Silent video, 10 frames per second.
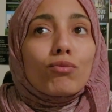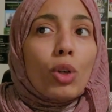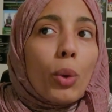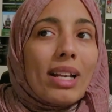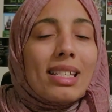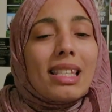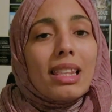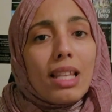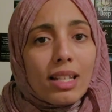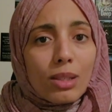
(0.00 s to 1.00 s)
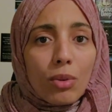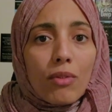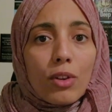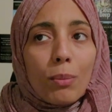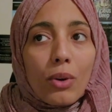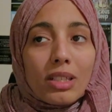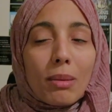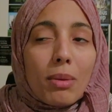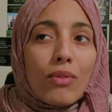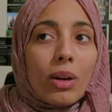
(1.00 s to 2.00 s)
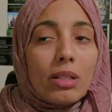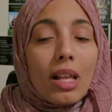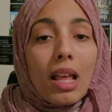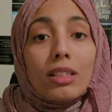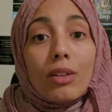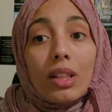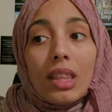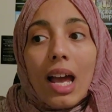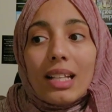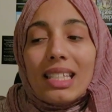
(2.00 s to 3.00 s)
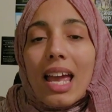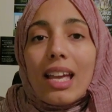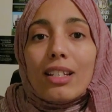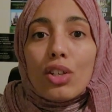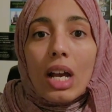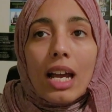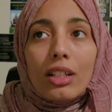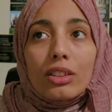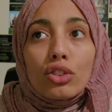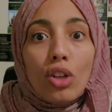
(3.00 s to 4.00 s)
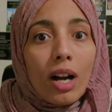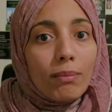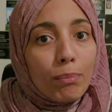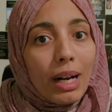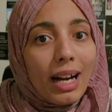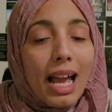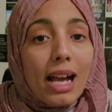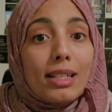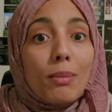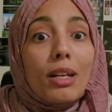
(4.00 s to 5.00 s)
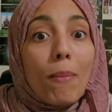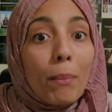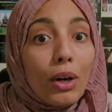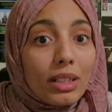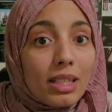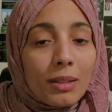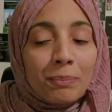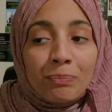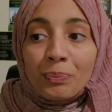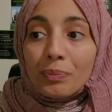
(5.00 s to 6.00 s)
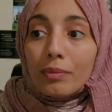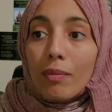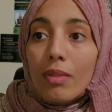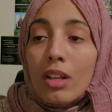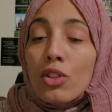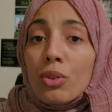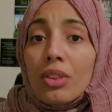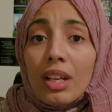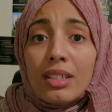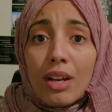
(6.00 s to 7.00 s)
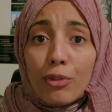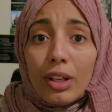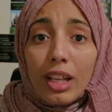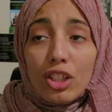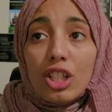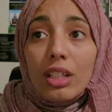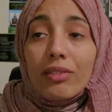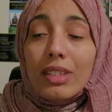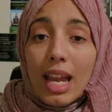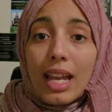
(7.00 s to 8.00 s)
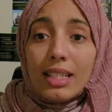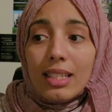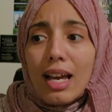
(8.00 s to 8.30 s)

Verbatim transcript: request less review books and be very selective on that, and try to not buy as many books two things I've really achieved. A is